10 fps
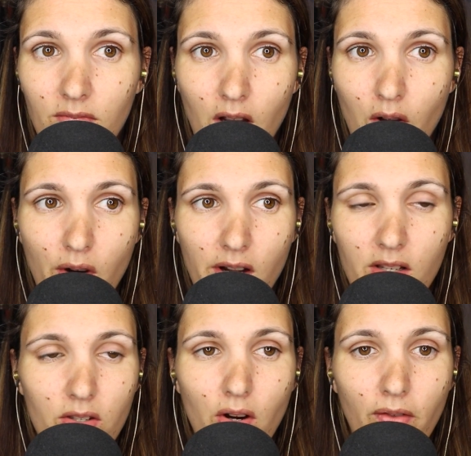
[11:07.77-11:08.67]

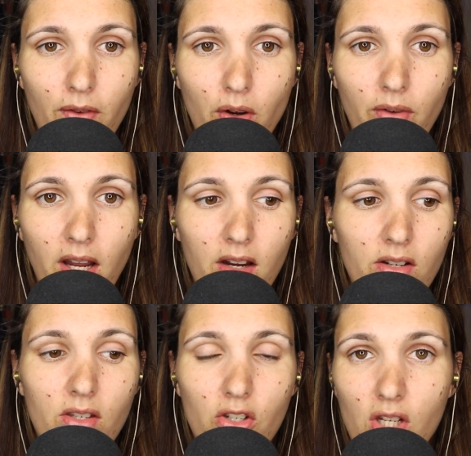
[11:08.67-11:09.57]
According to her phone
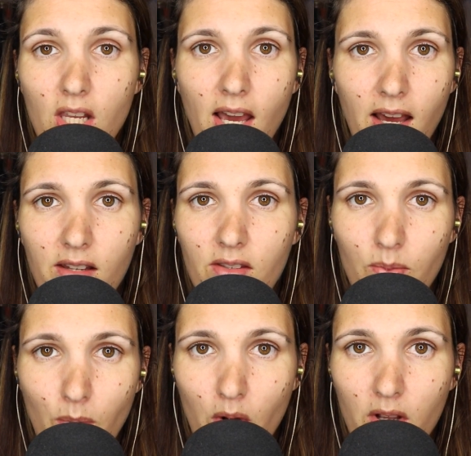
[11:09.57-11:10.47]
records, she hadn't
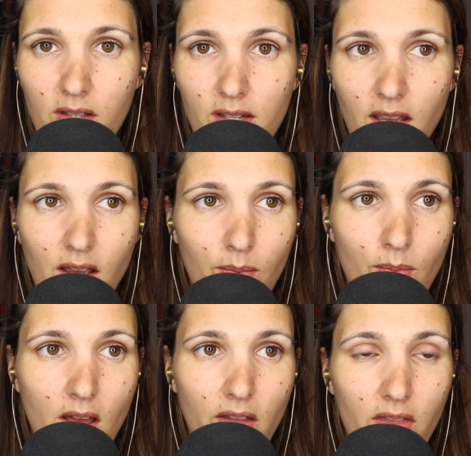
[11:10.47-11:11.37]
spoken to
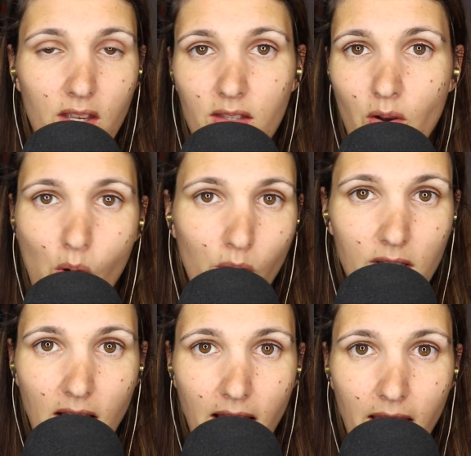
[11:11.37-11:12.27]
him this whole
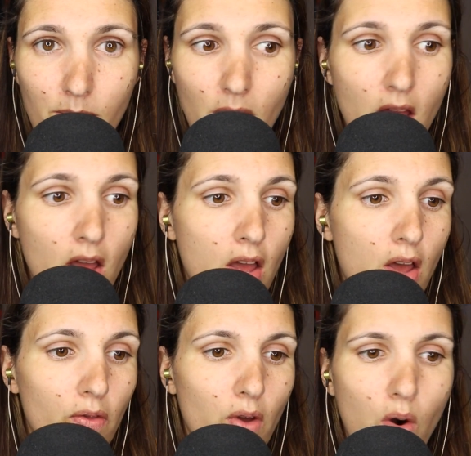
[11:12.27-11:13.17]
time.
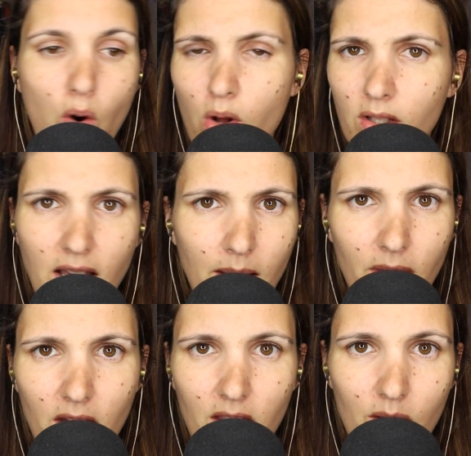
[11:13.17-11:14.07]
The whole time
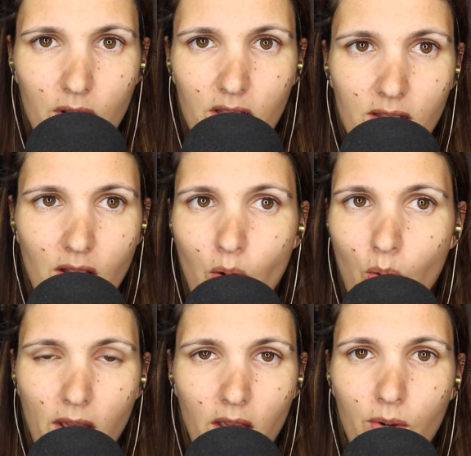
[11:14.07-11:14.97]
that he was
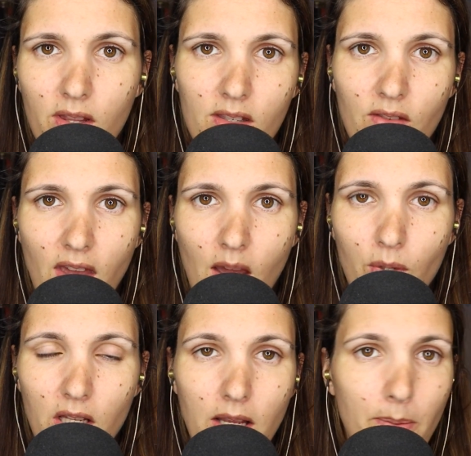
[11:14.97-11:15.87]
away with his
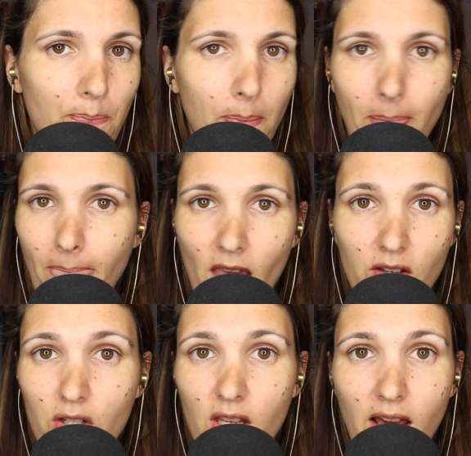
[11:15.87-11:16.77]
family,
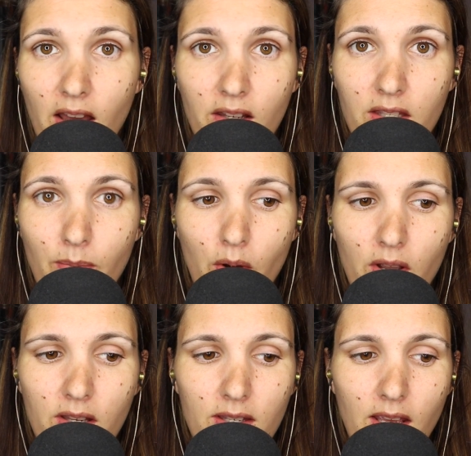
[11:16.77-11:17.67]
she hadn't
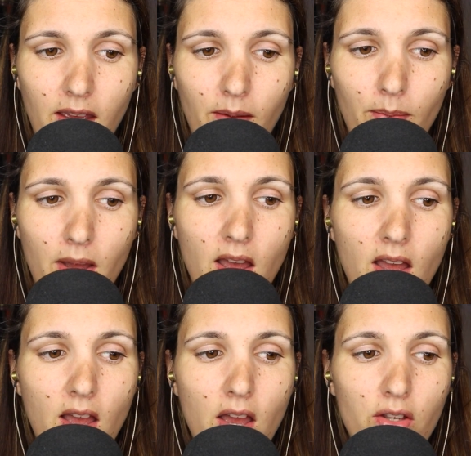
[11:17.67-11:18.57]
spoken to him.
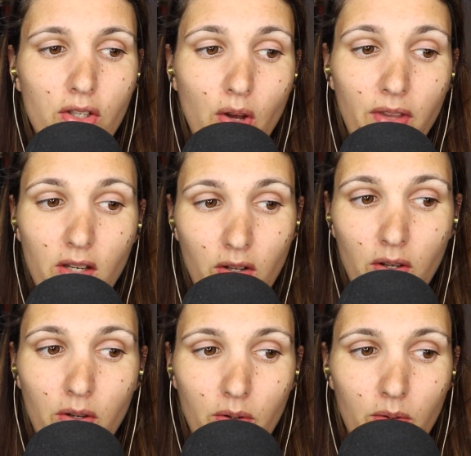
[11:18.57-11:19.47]
So they
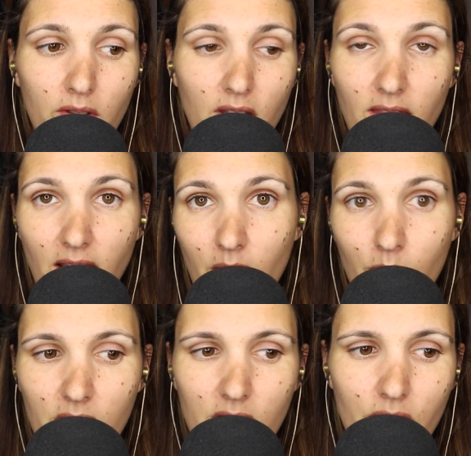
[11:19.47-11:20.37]
knew that that
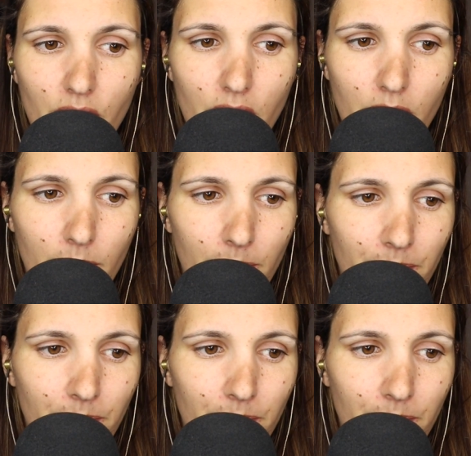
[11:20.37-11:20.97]
wasn't true.